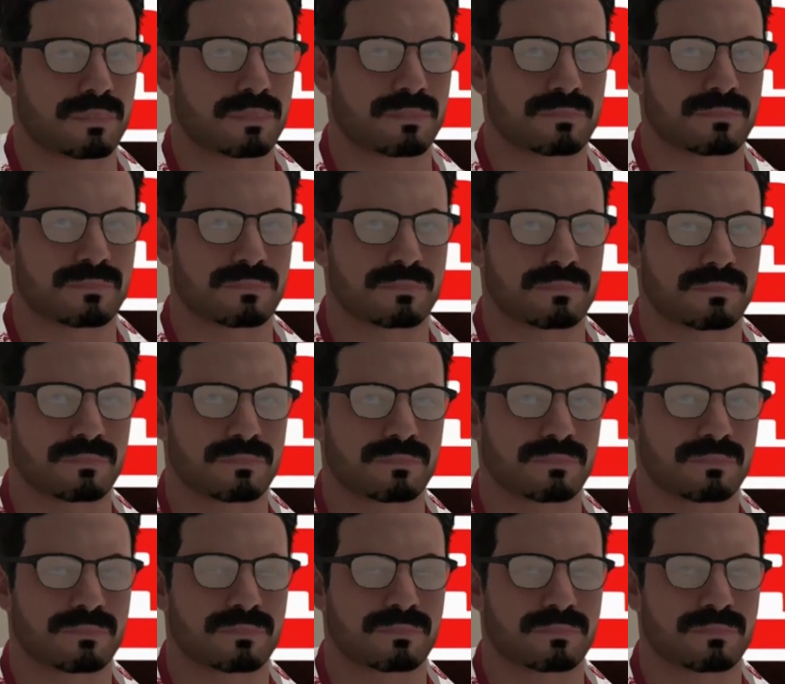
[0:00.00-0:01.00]
One
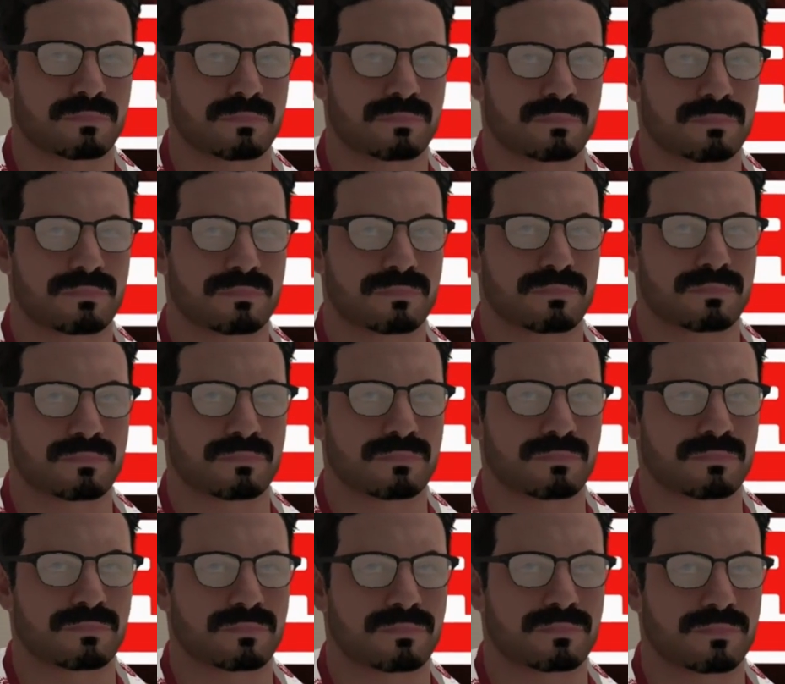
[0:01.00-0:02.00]
of the
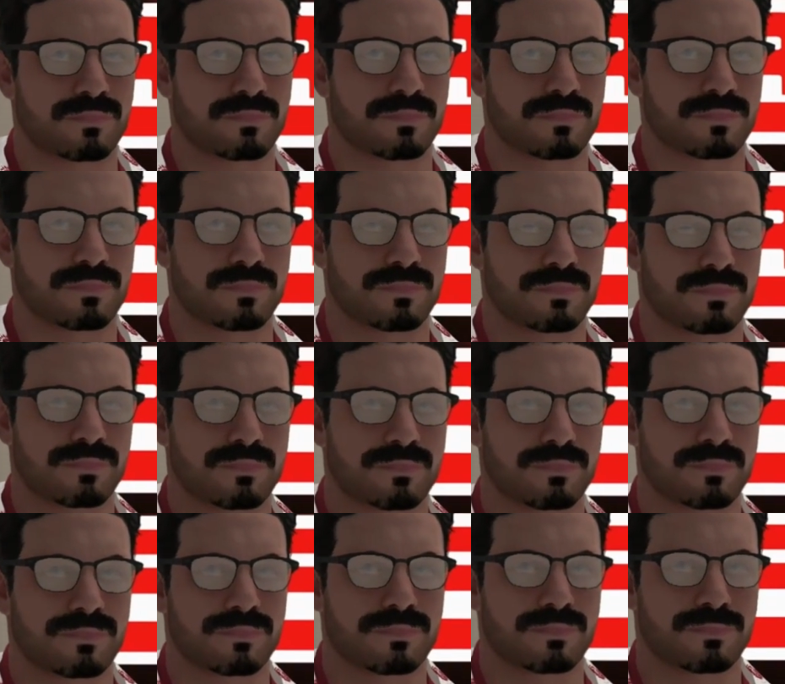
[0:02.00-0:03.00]
biggest names that
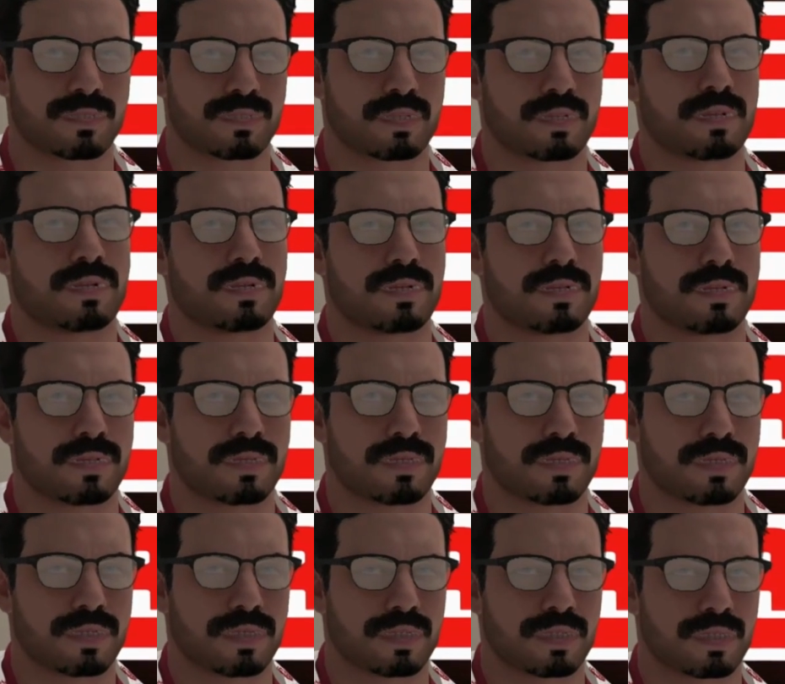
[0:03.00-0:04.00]
Impact was
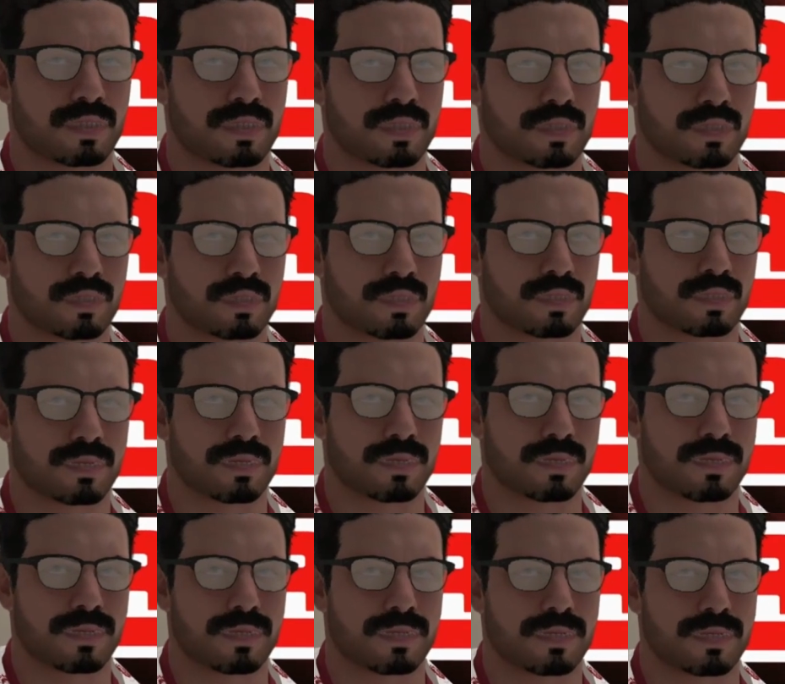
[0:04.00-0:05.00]
able to make from
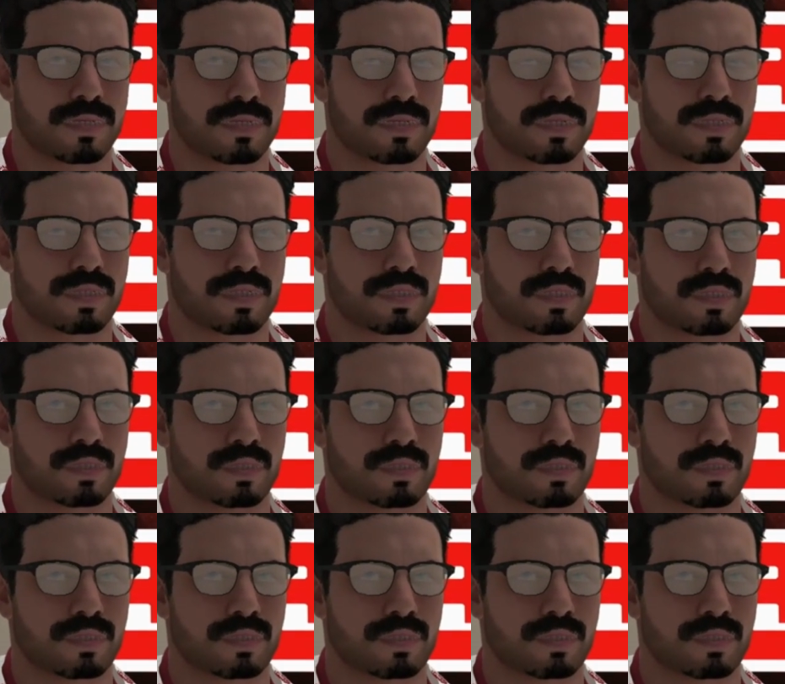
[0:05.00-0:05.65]
itself.